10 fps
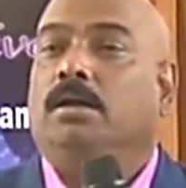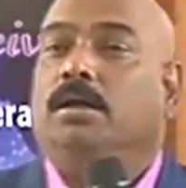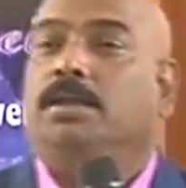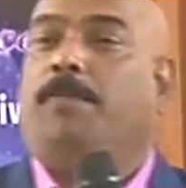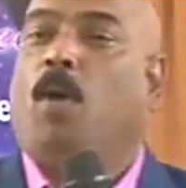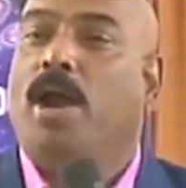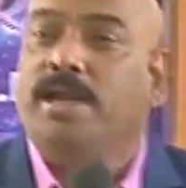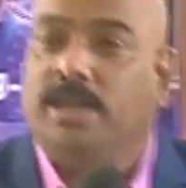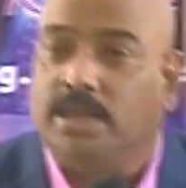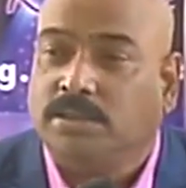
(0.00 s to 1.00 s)
the
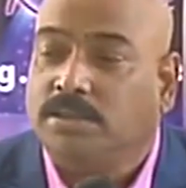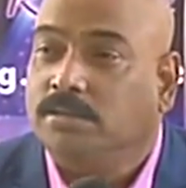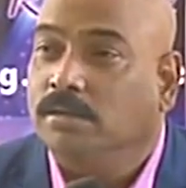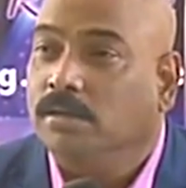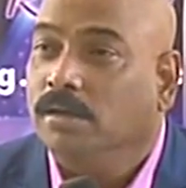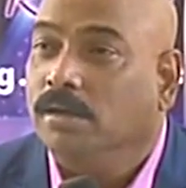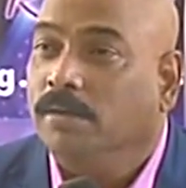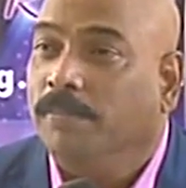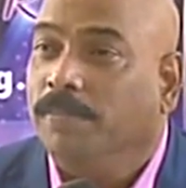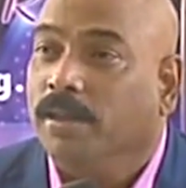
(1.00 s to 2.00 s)
point is,
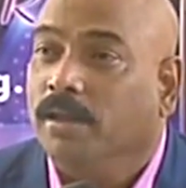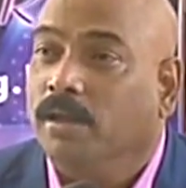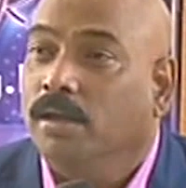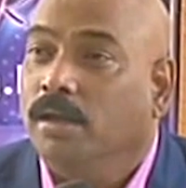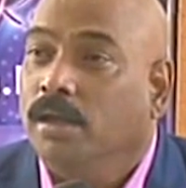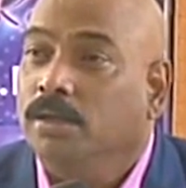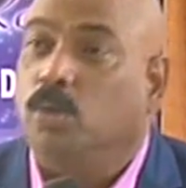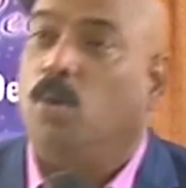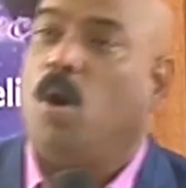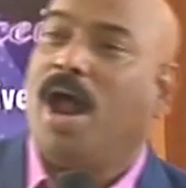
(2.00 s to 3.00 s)

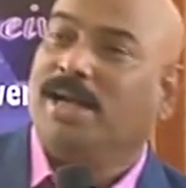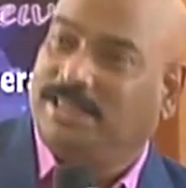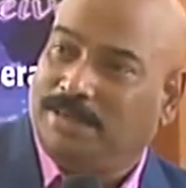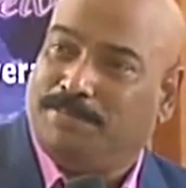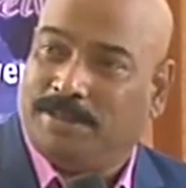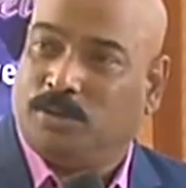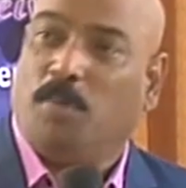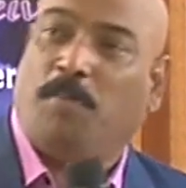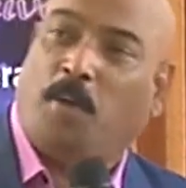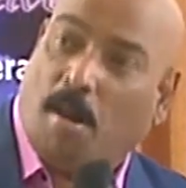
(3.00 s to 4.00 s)
through hardships,
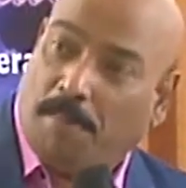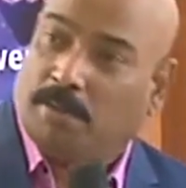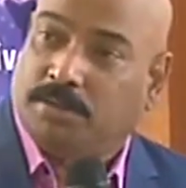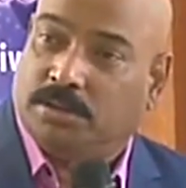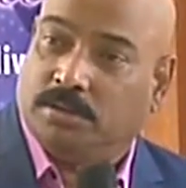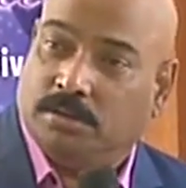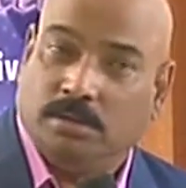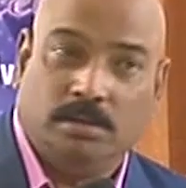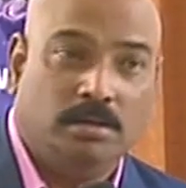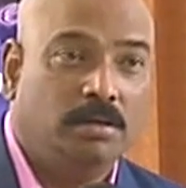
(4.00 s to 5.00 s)
through problems,
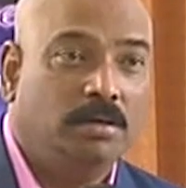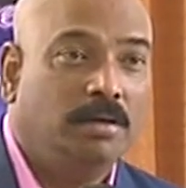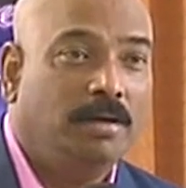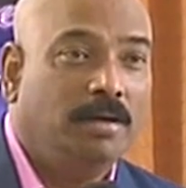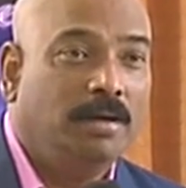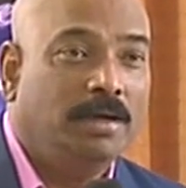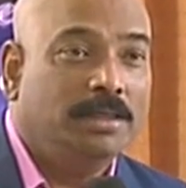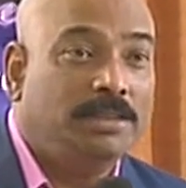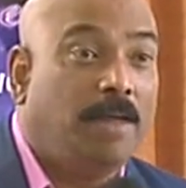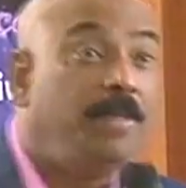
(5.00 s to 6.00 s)

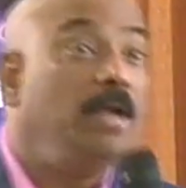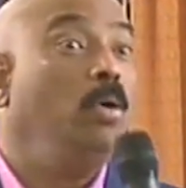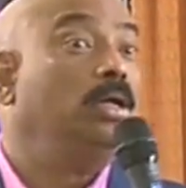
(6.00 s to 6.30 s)
something good